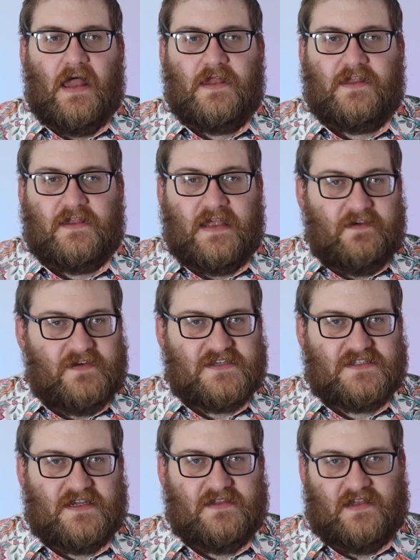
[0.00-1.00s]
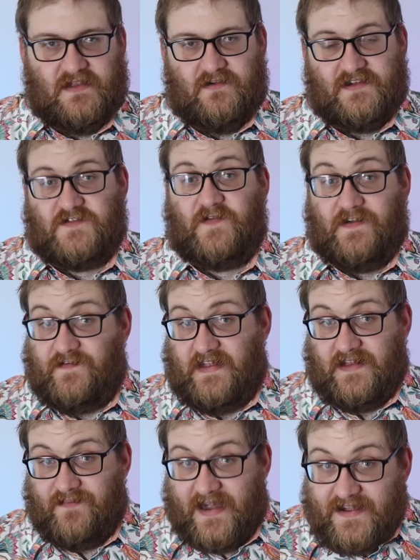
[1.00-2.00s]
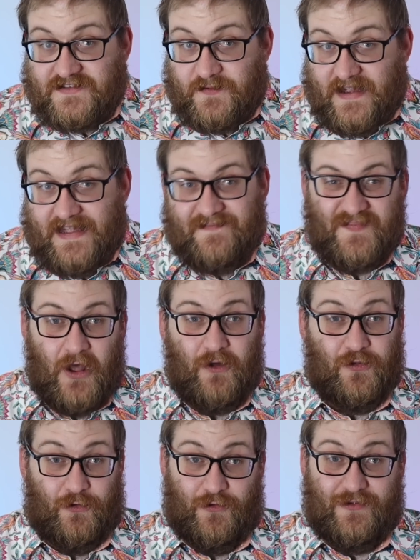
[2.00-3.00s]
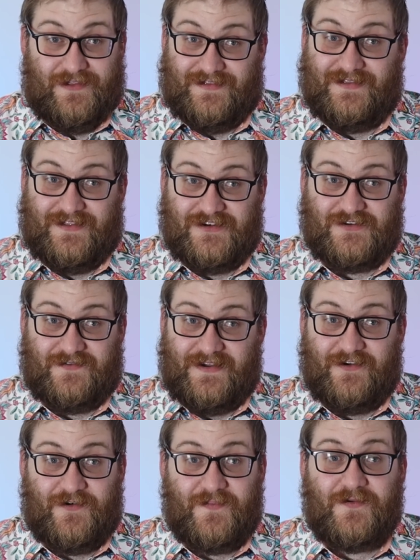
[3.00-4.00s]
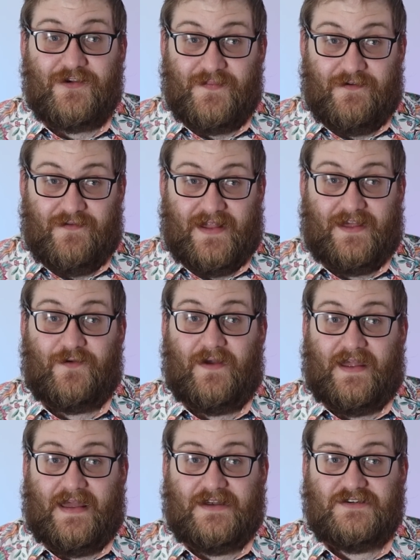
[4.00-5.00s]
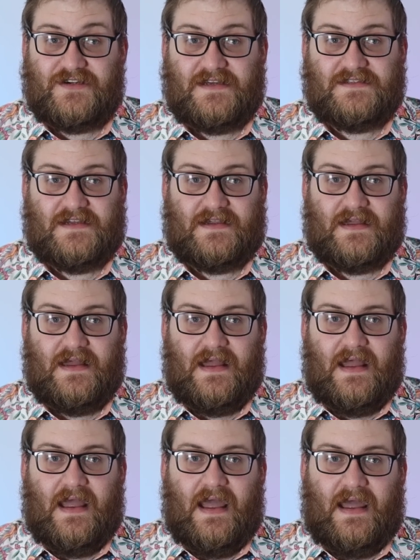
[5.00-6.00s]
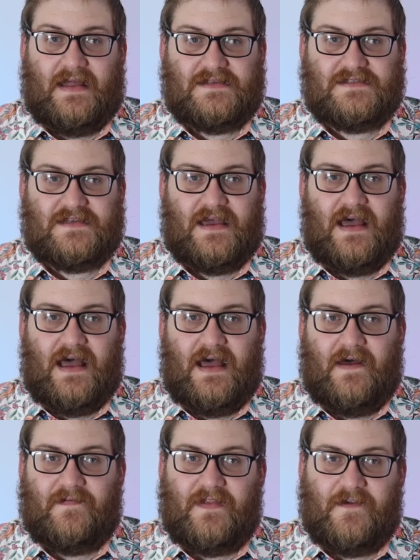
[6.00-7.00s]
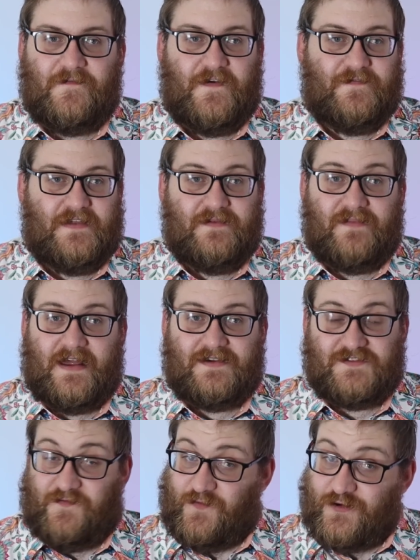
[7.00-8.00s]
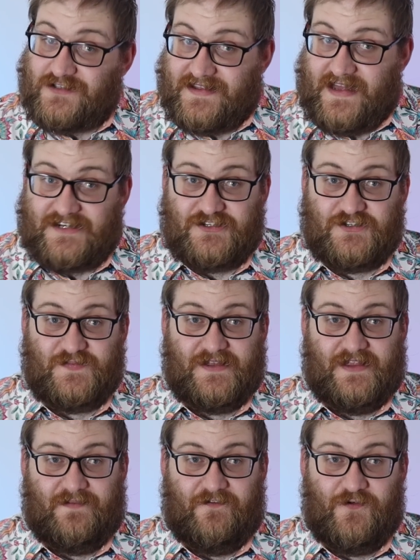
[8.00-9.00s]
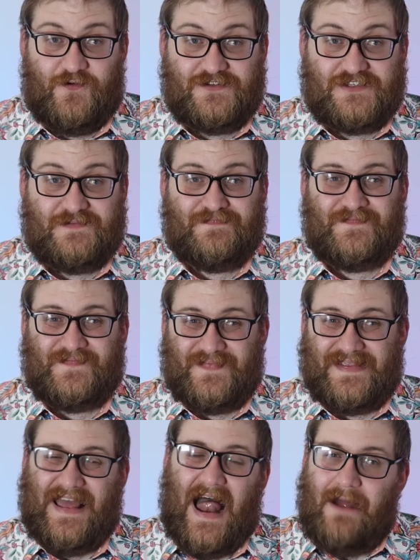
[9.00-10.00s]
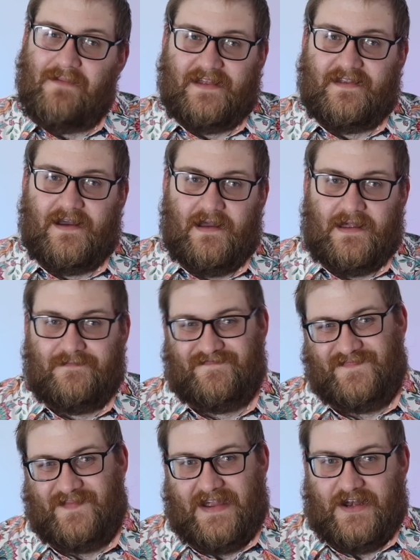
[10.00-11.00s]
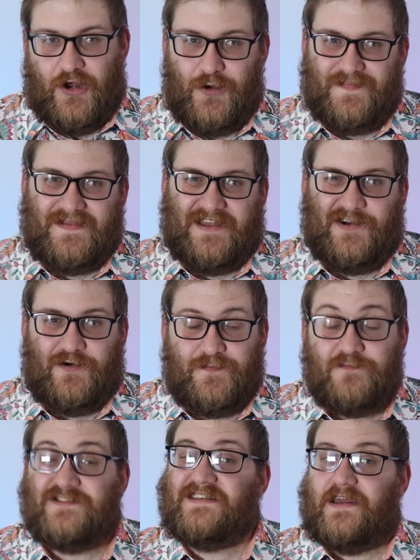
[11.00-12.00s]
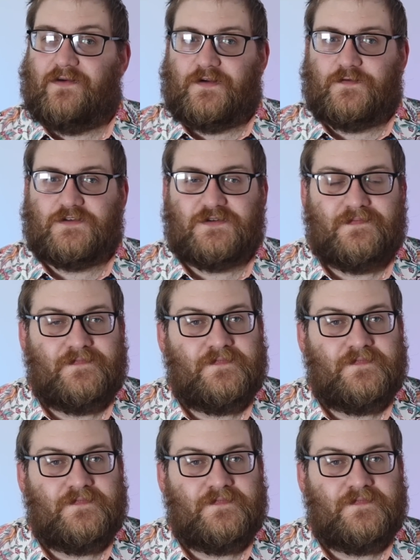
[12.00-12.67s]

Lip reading: The nearest dealer is 15 miles away, although the journey home could be really quite interesting. It's 15 miles of mostly national speed limit roads. I might die, might not, we'll see how it goes.